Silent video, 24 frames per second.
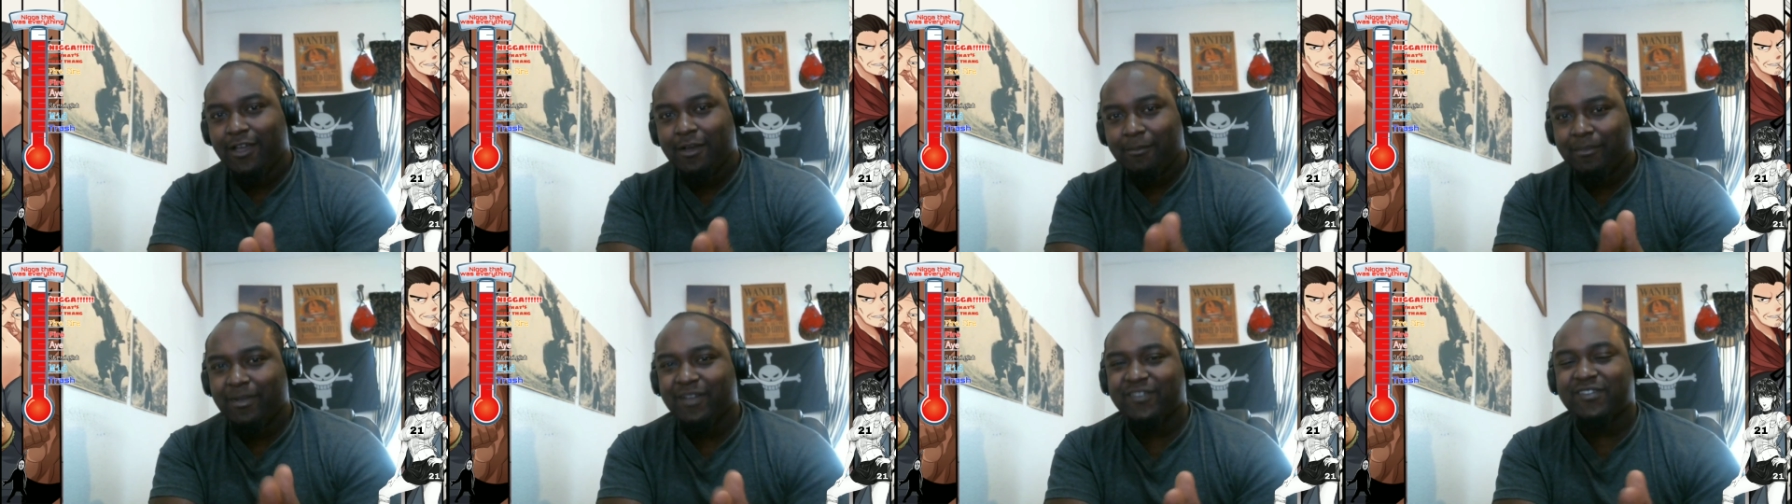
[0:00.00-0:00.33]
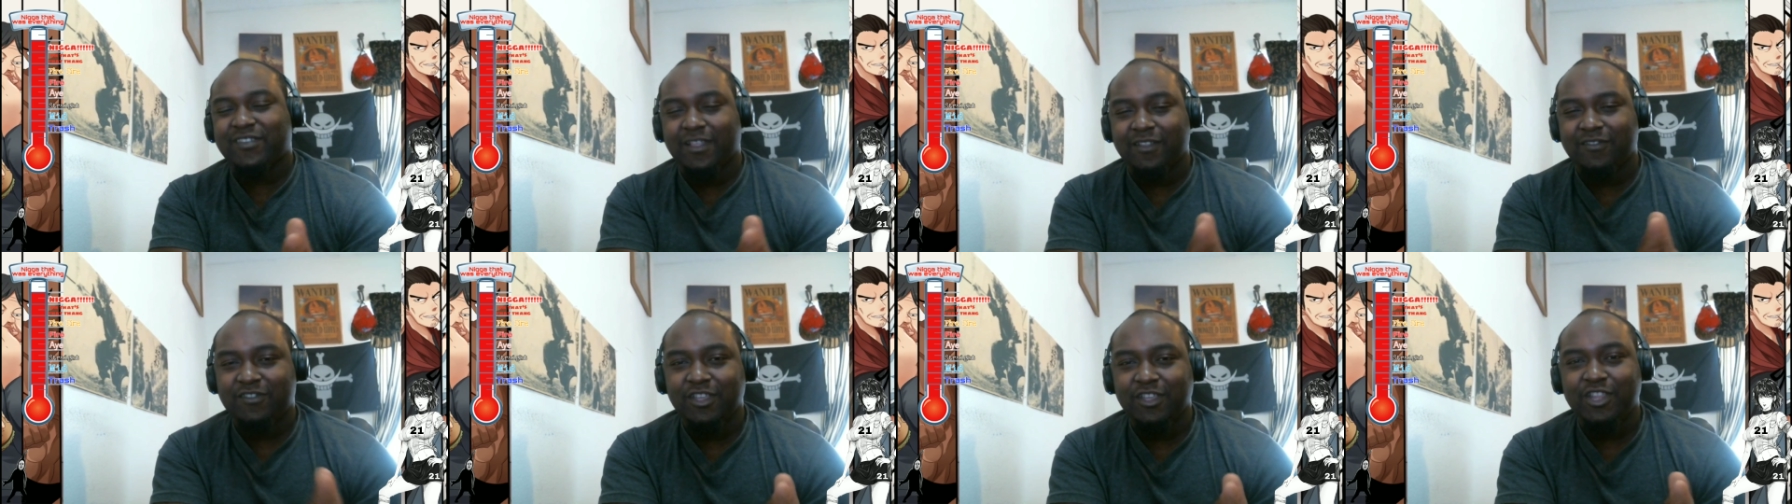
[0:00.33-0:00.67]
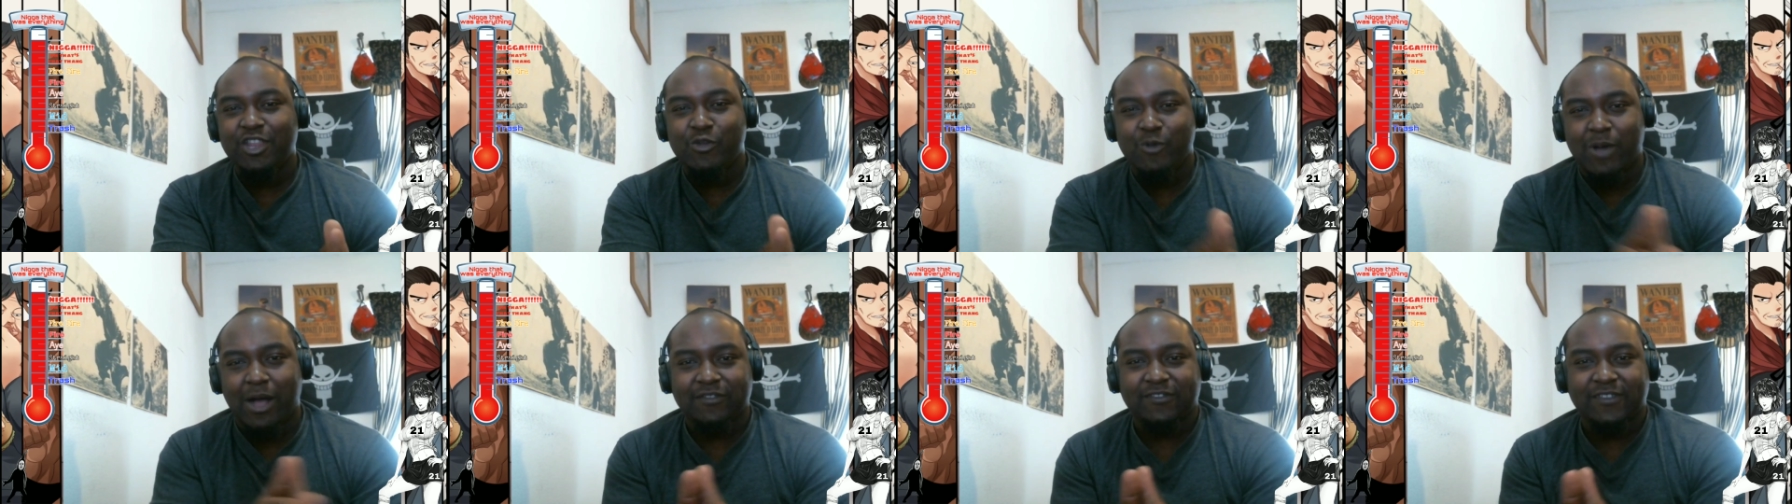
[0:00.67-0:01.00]
must
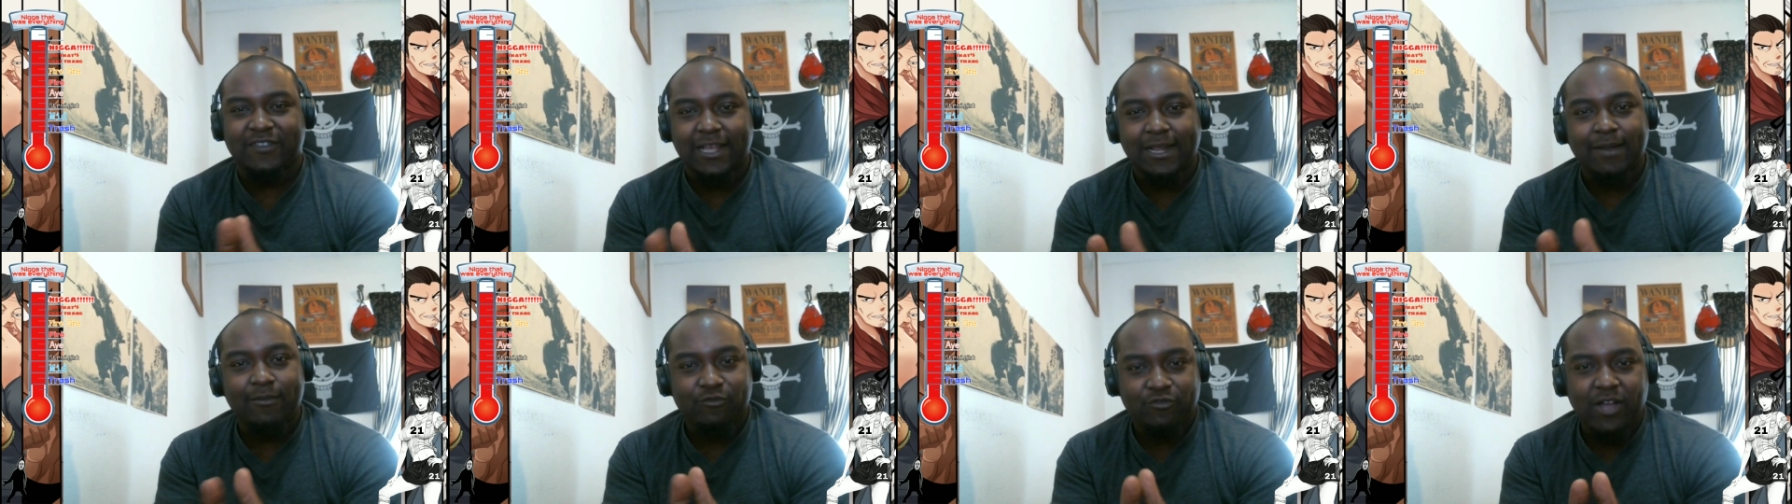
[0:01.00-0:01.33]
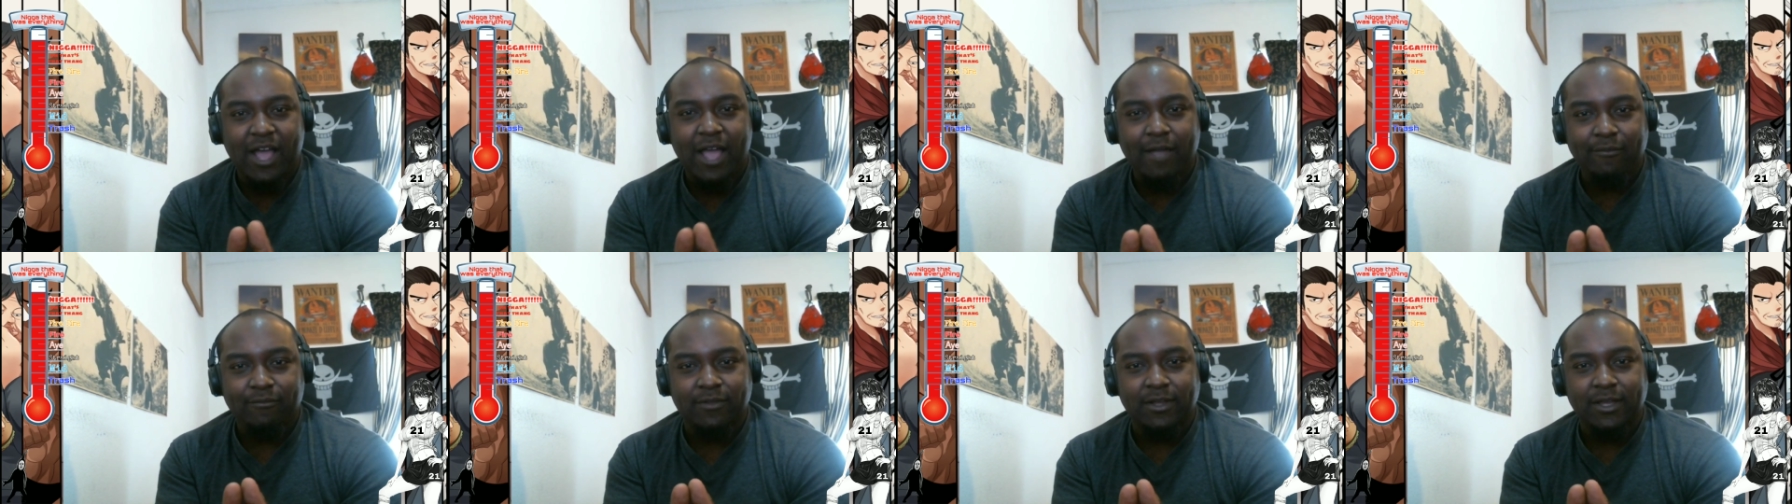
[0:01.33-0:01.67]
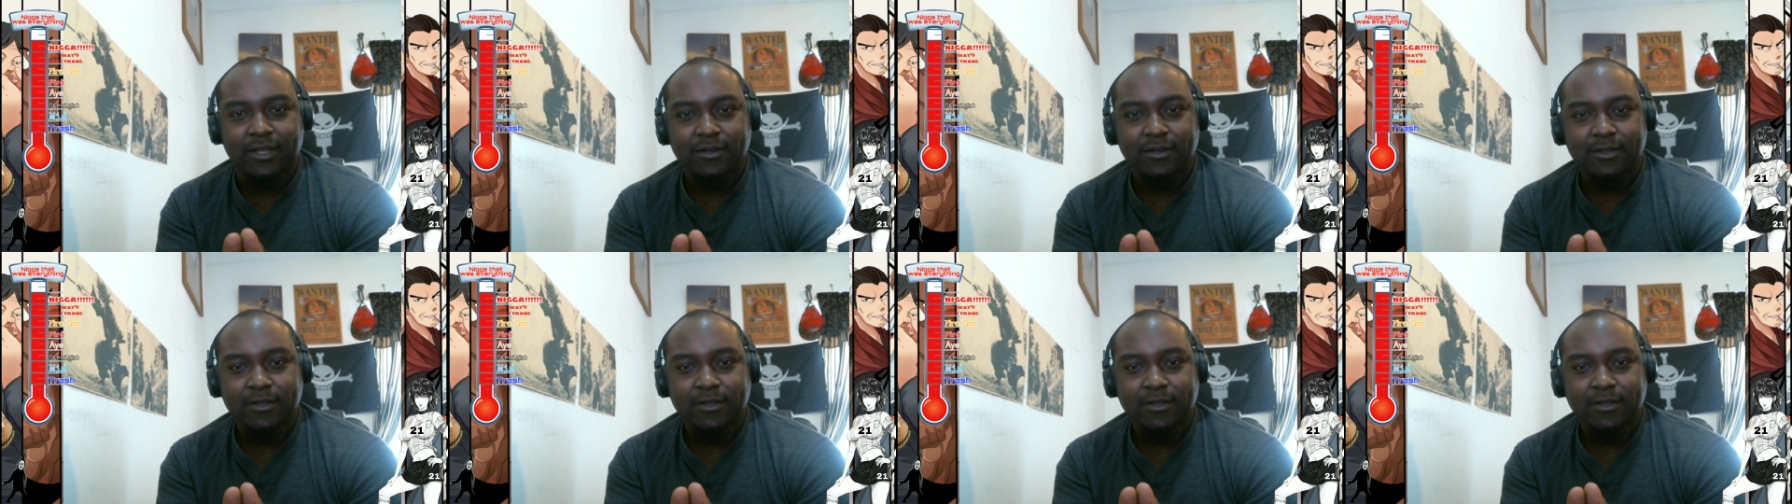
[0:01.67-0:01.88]
continue outside of Driveman.